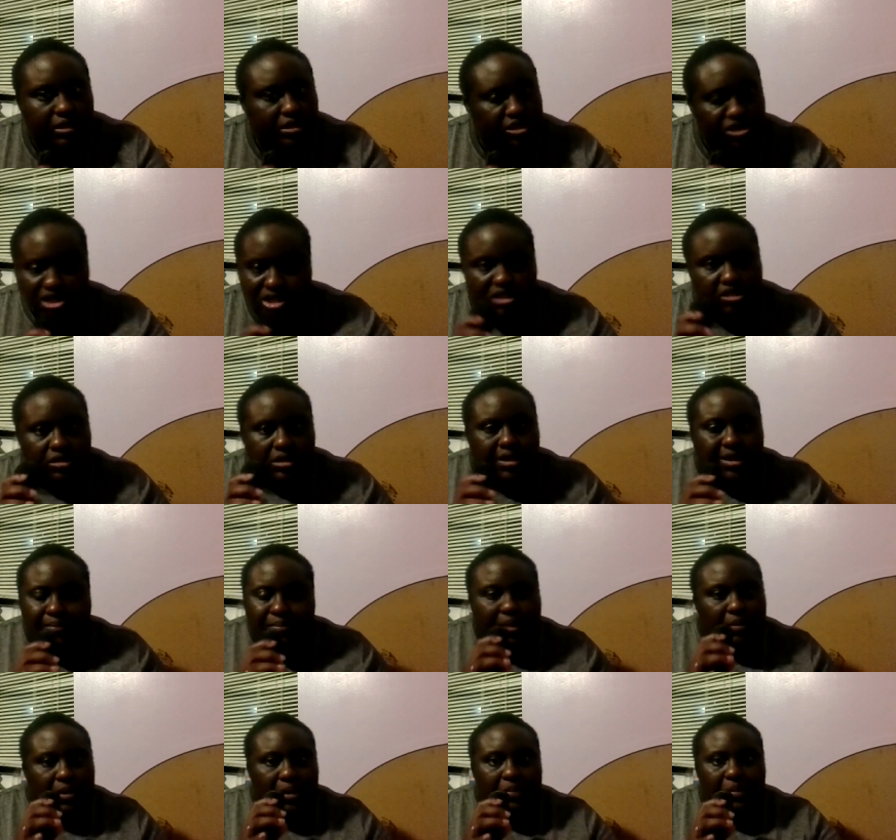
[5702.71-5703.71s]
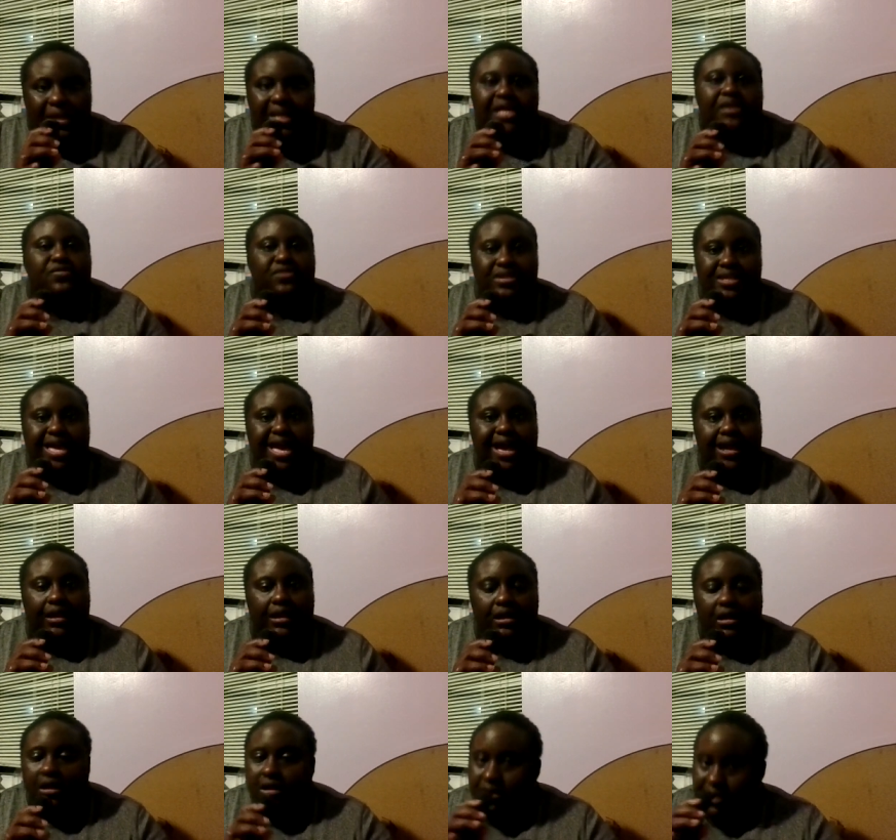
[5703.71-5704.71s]
She's people are believing that.
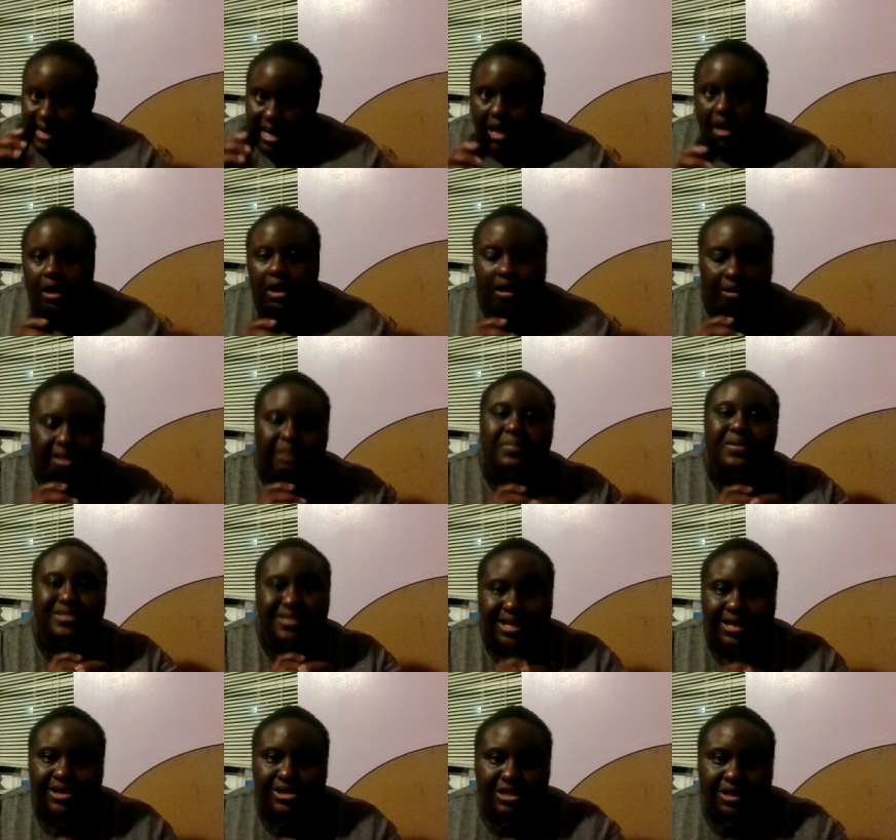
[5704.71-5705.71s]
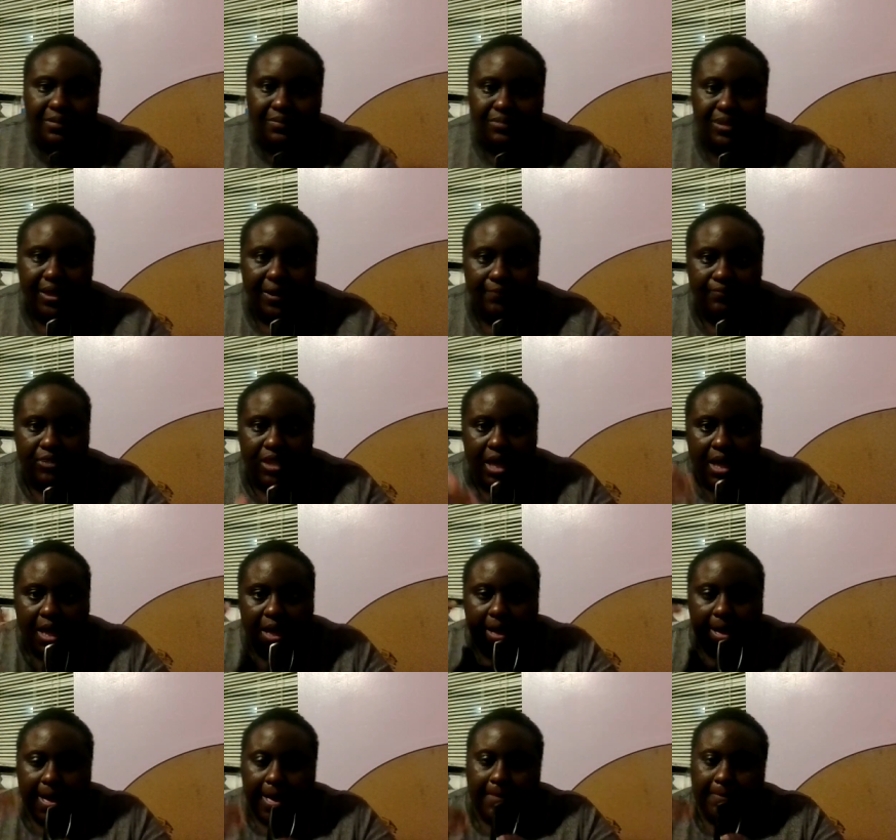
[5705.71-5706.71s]
Now let me tell you something.
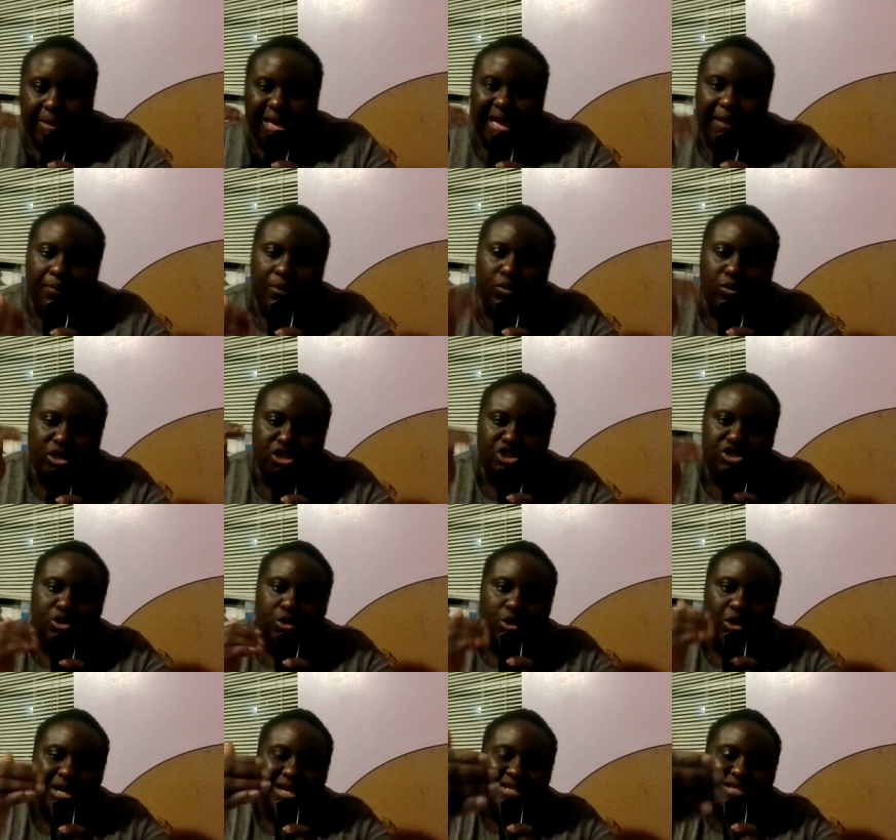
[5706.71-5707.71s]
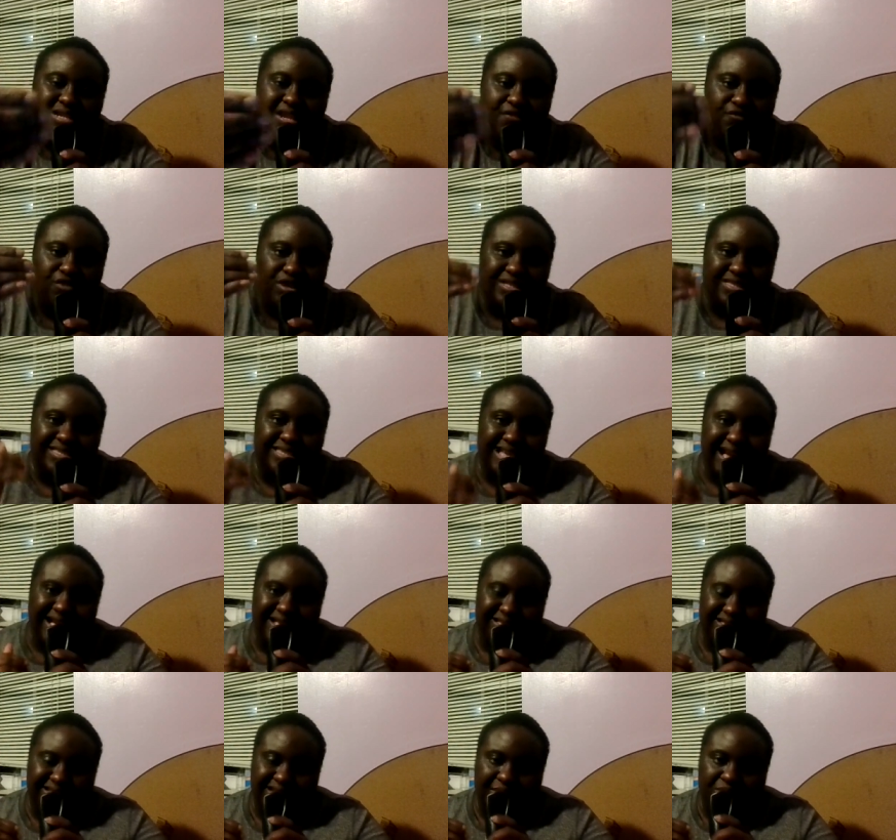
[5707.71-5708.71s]
People will show you a different
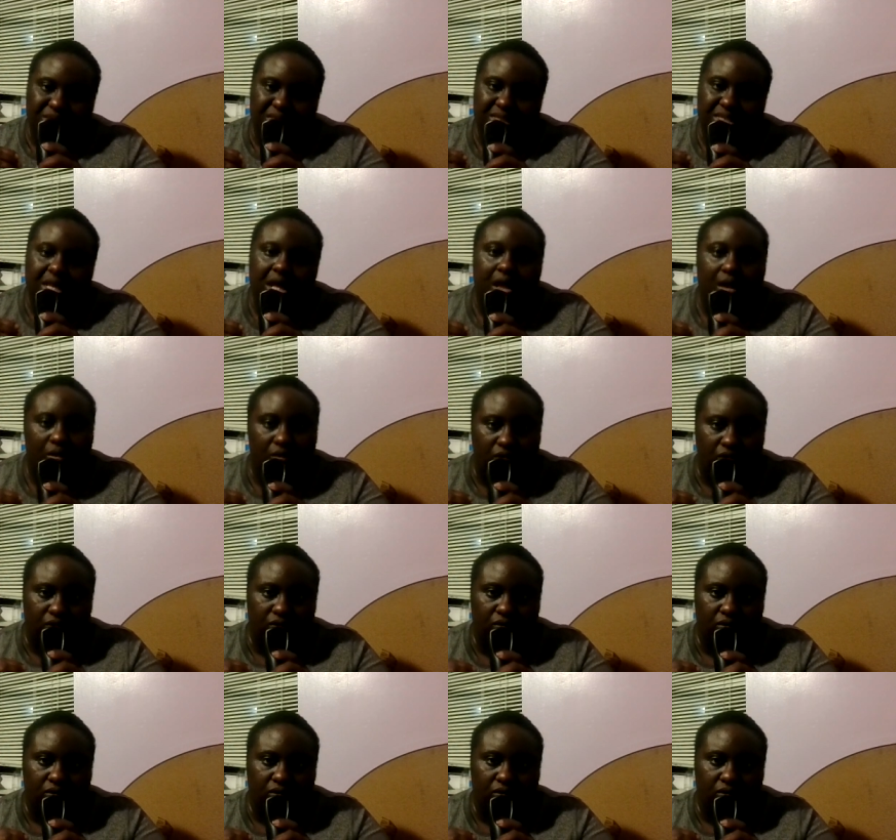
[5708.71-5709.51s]
size to themselves.